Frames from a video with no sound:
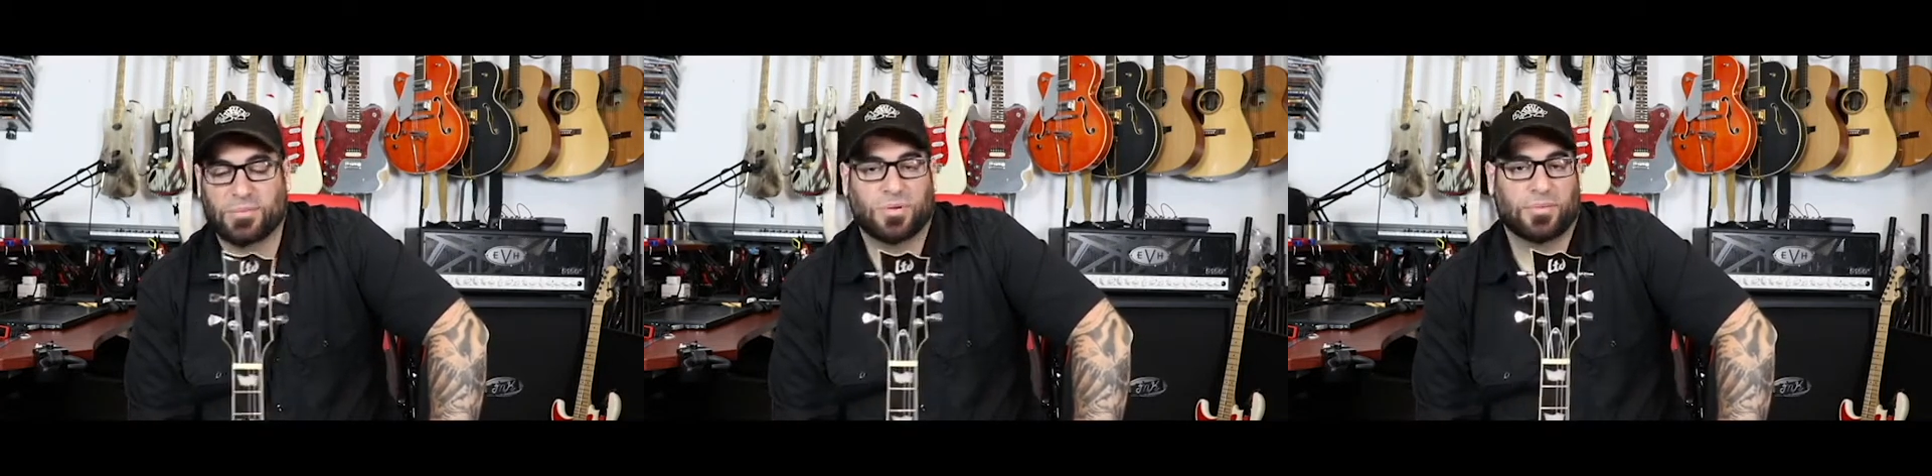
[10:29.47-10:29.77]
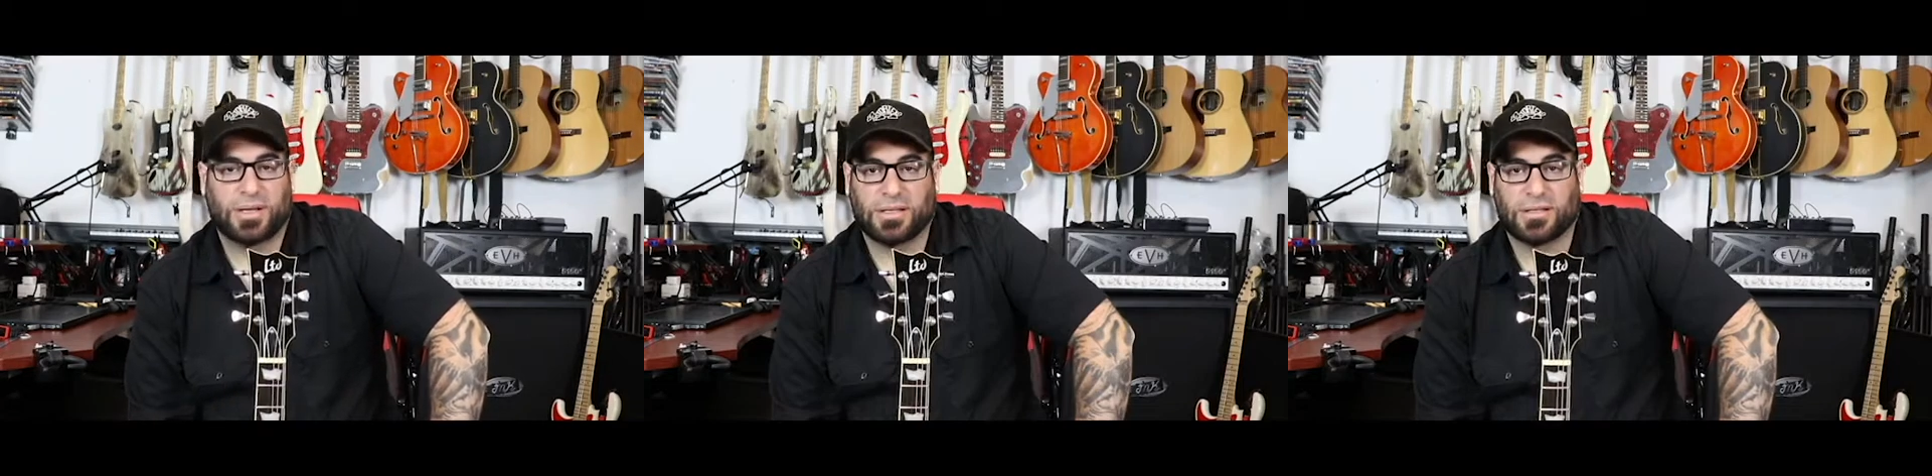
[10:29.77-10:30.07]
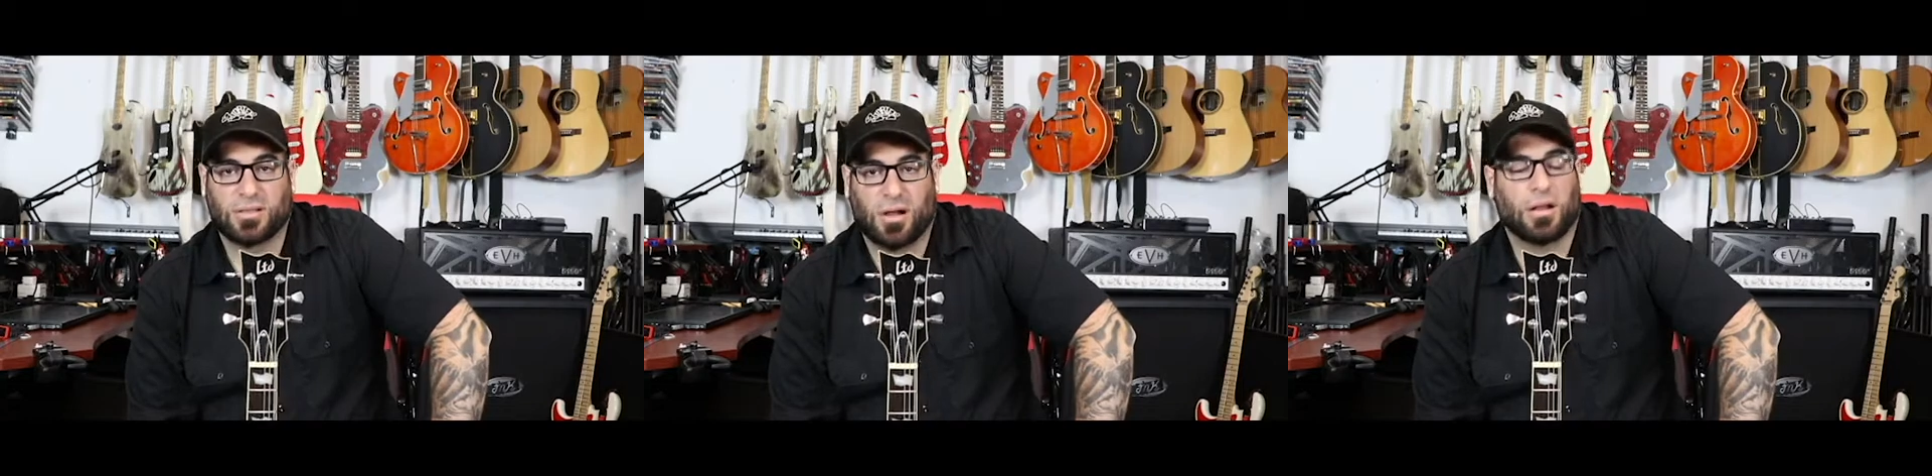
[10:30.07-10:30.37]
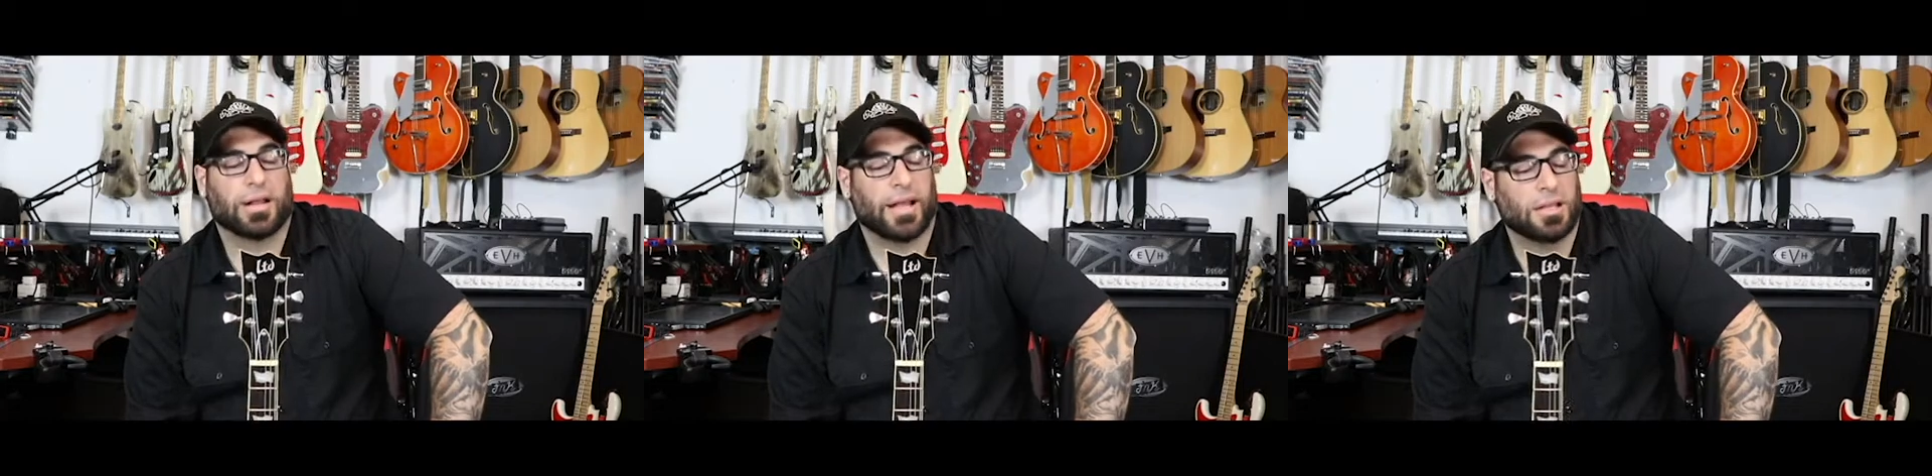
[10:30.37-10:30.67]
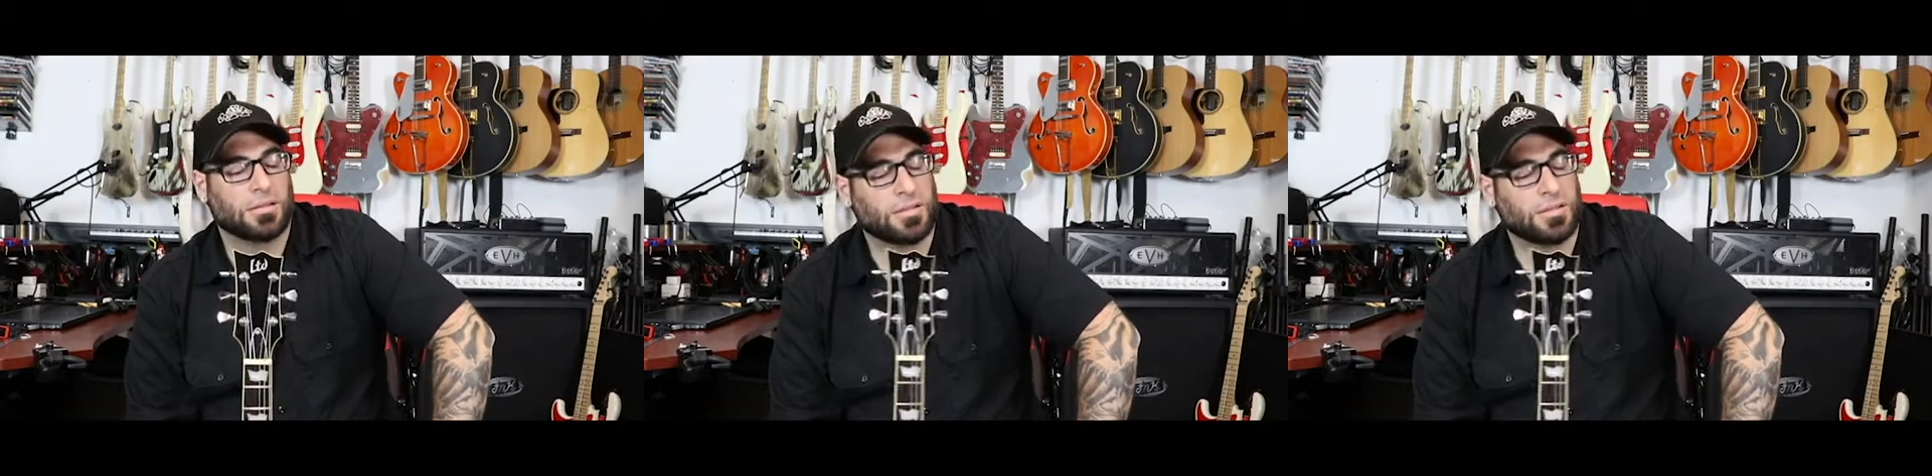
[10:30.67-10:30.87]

and put them on the guitar again,